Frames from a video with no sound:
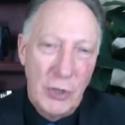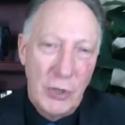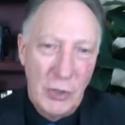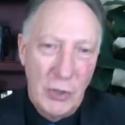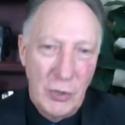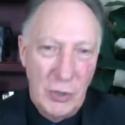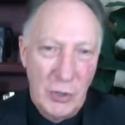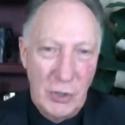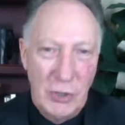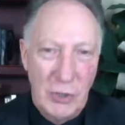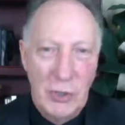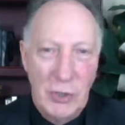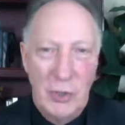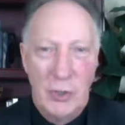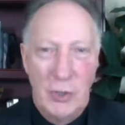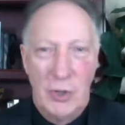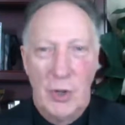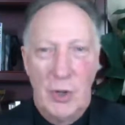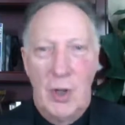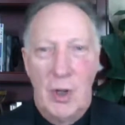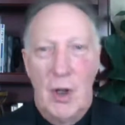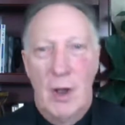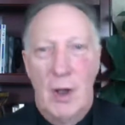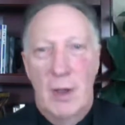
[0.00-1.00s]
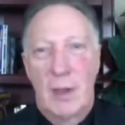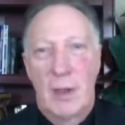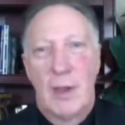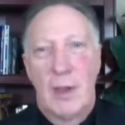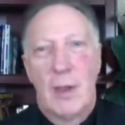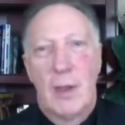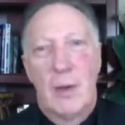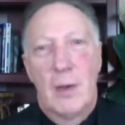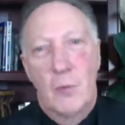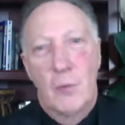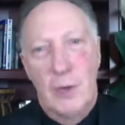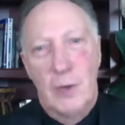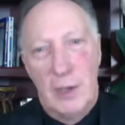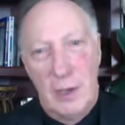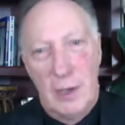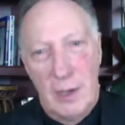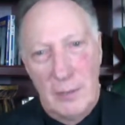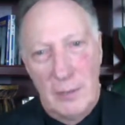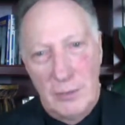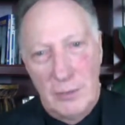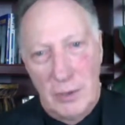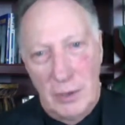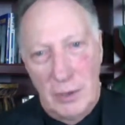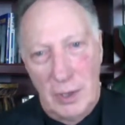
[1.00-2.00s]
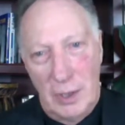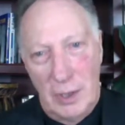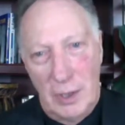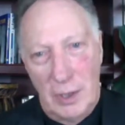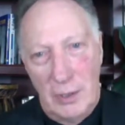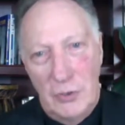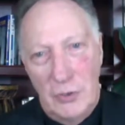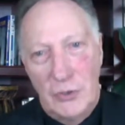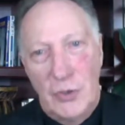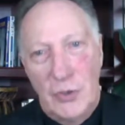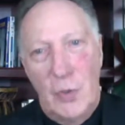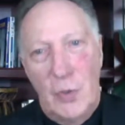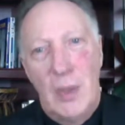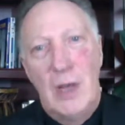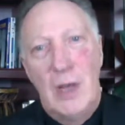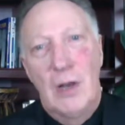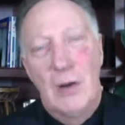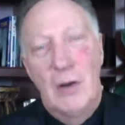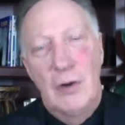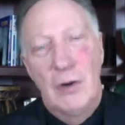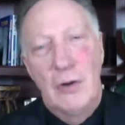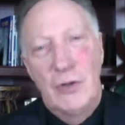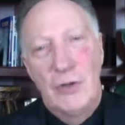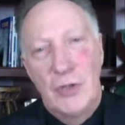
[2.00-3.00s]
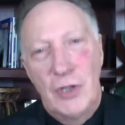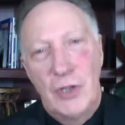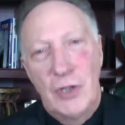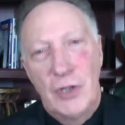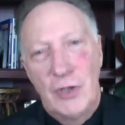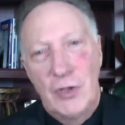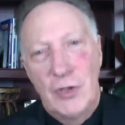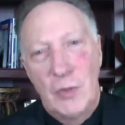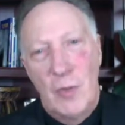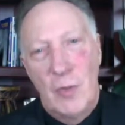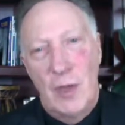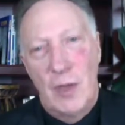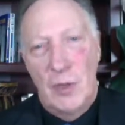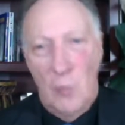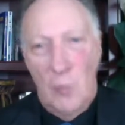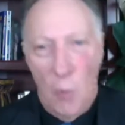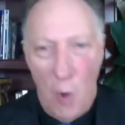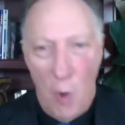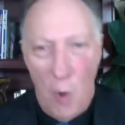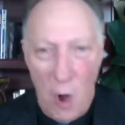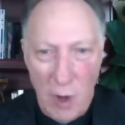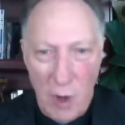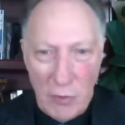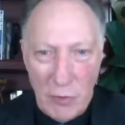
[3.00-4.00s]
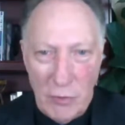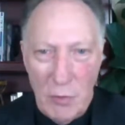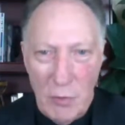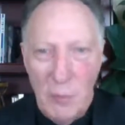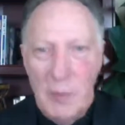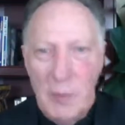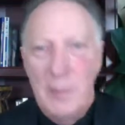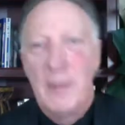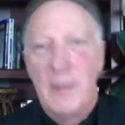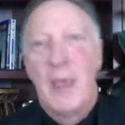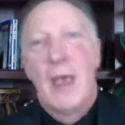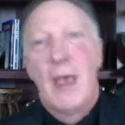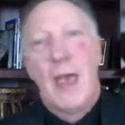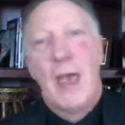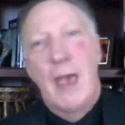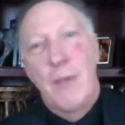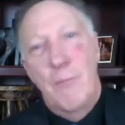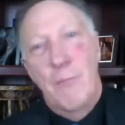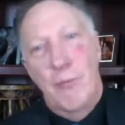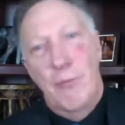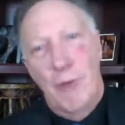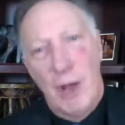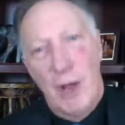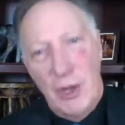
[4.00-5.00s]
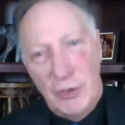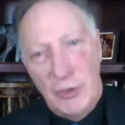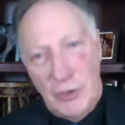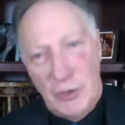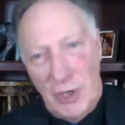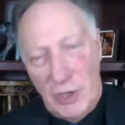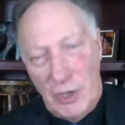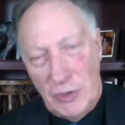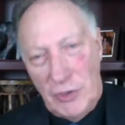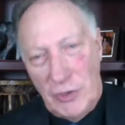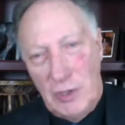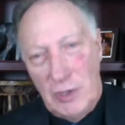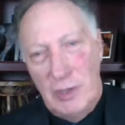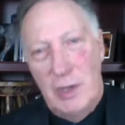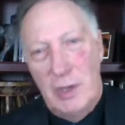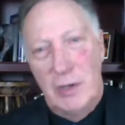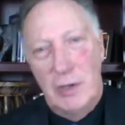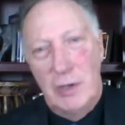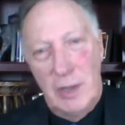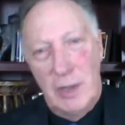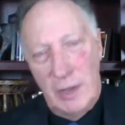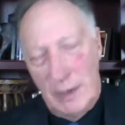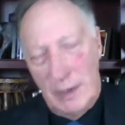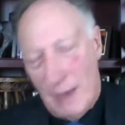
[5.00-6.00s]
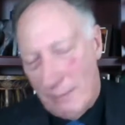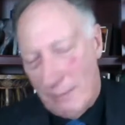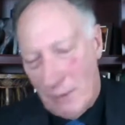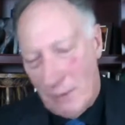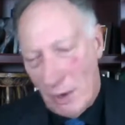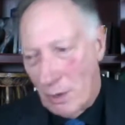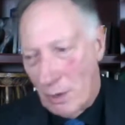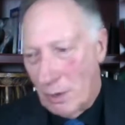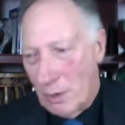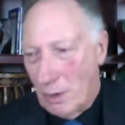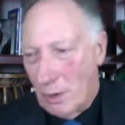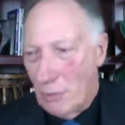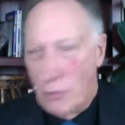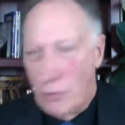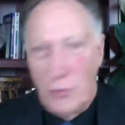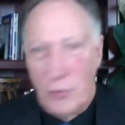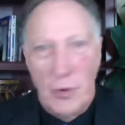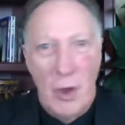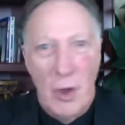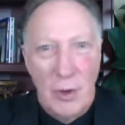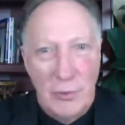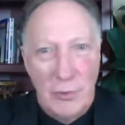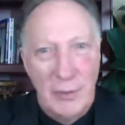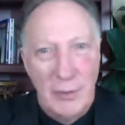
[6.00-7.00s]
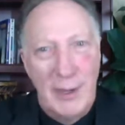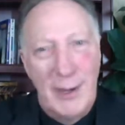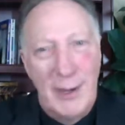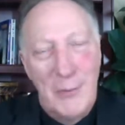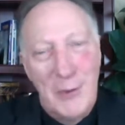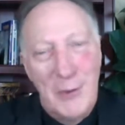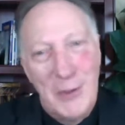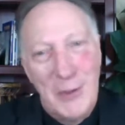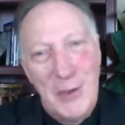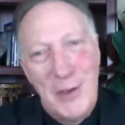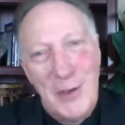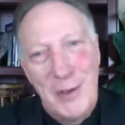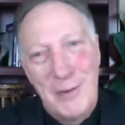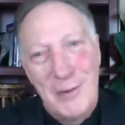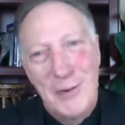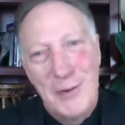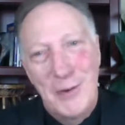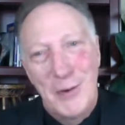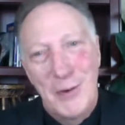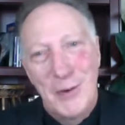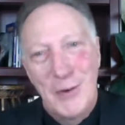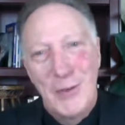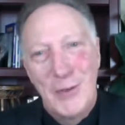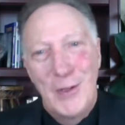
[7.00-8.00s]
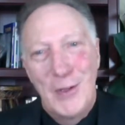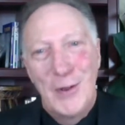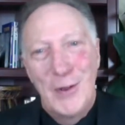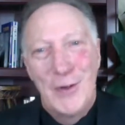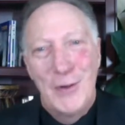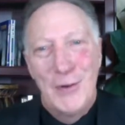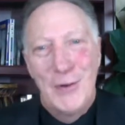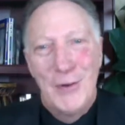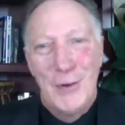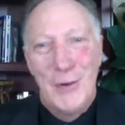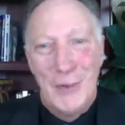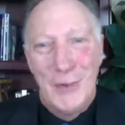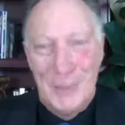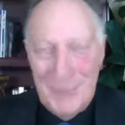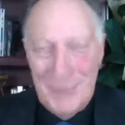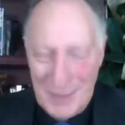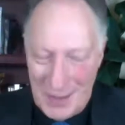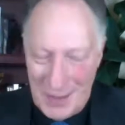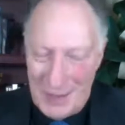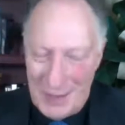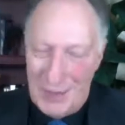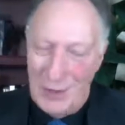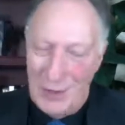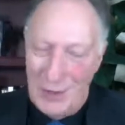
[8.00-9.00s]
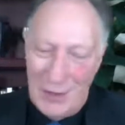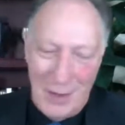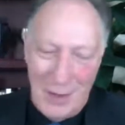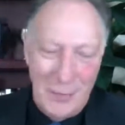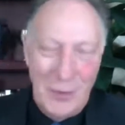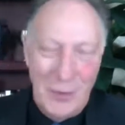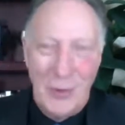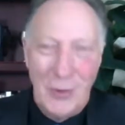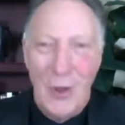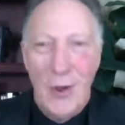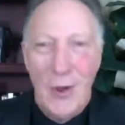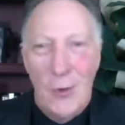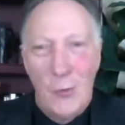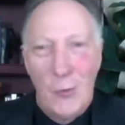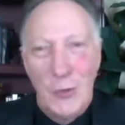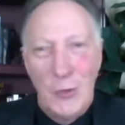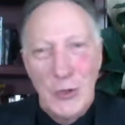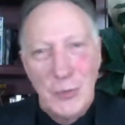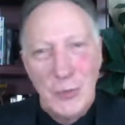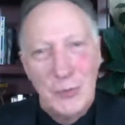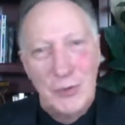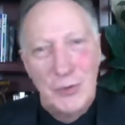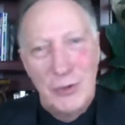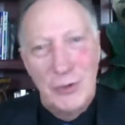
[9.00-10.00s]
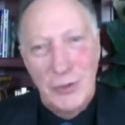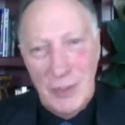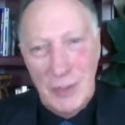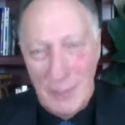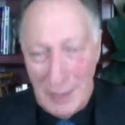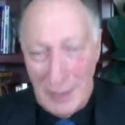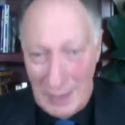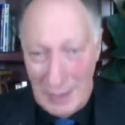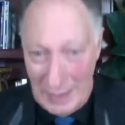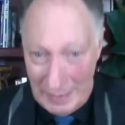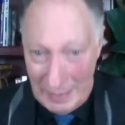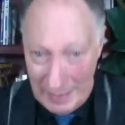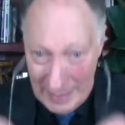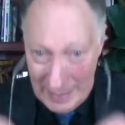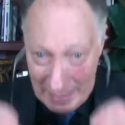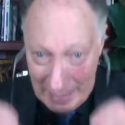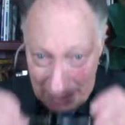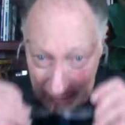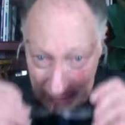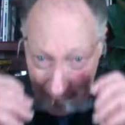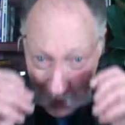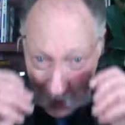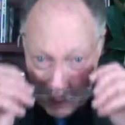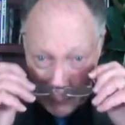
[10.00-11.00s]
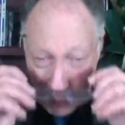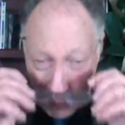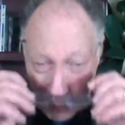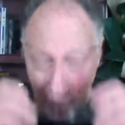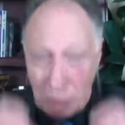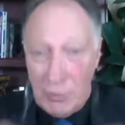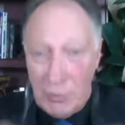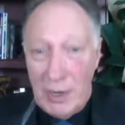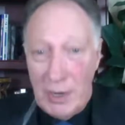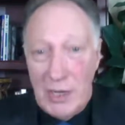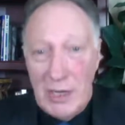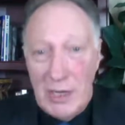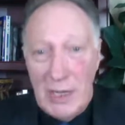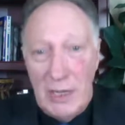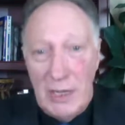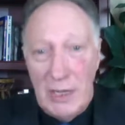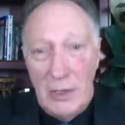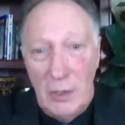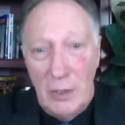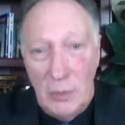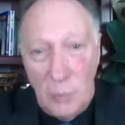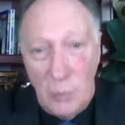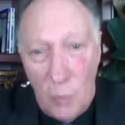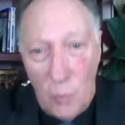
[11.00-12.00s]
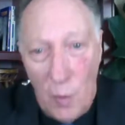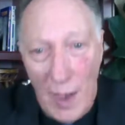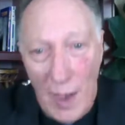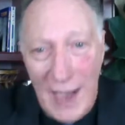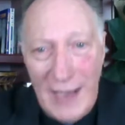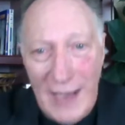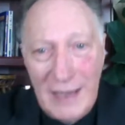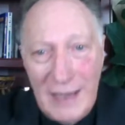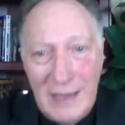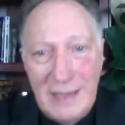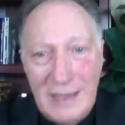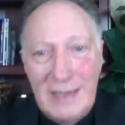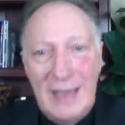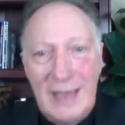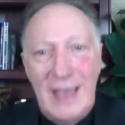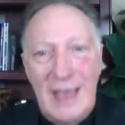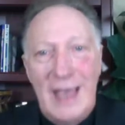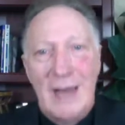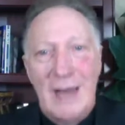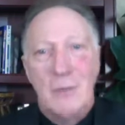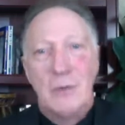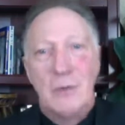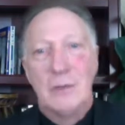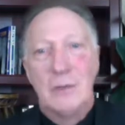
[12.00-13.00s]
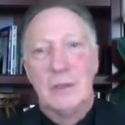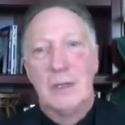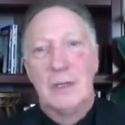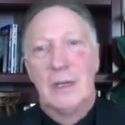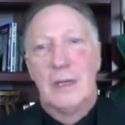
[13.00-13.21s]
to the dog when he comes to the heel. So he learns that this is, and walk through with him and process it. And I'm not going to go through dog training with you. You can do that on your own. Look up the dog whisperer or something like that. But to train the heel, why does the animal